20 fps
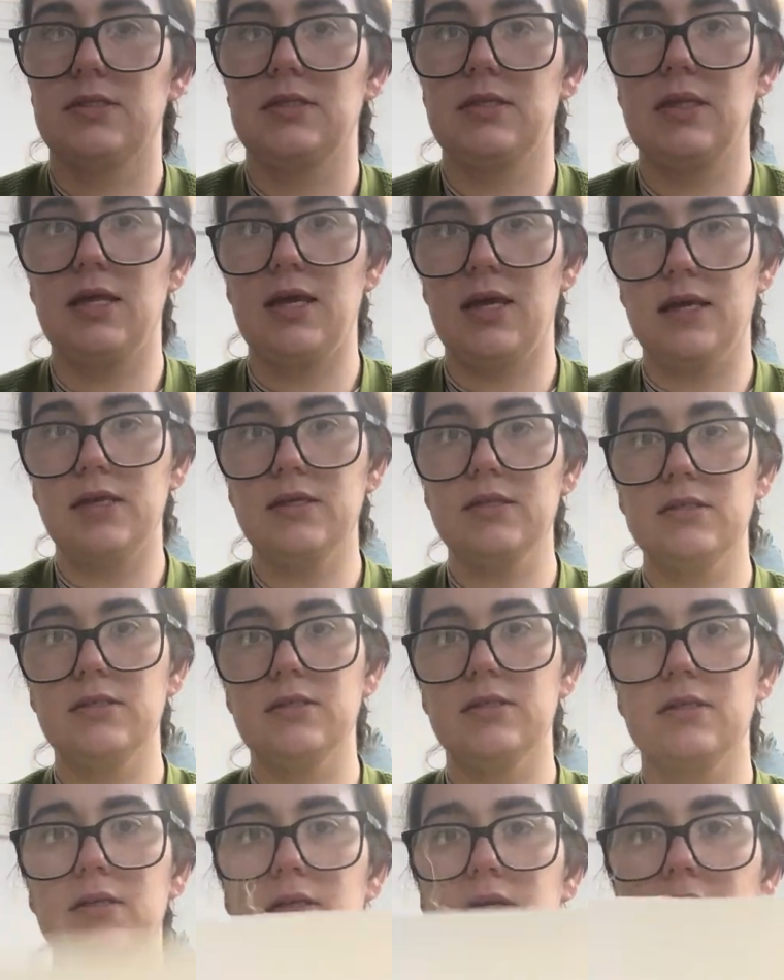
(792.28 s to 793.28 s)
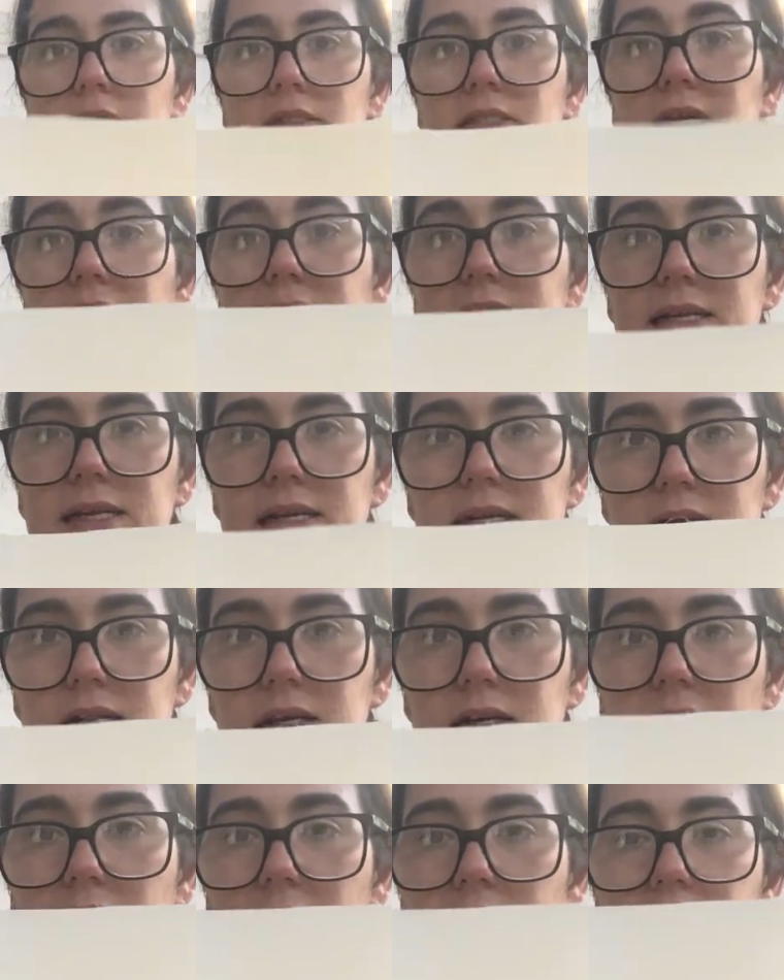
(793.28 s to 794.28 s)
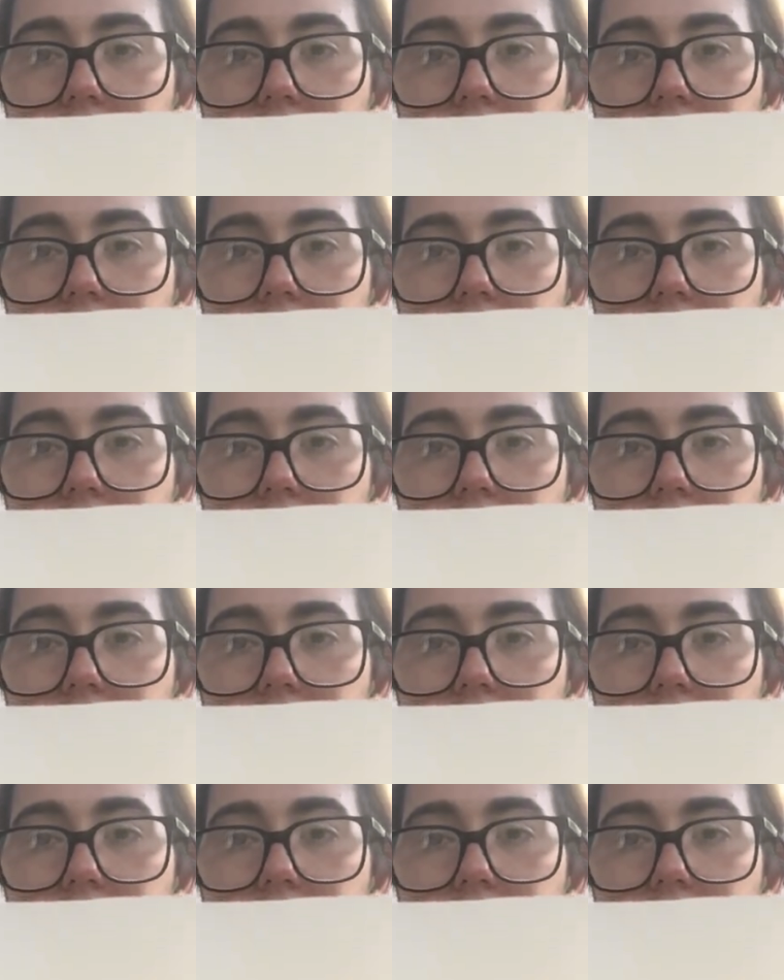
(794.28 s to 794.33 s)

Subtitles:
it's a linen, and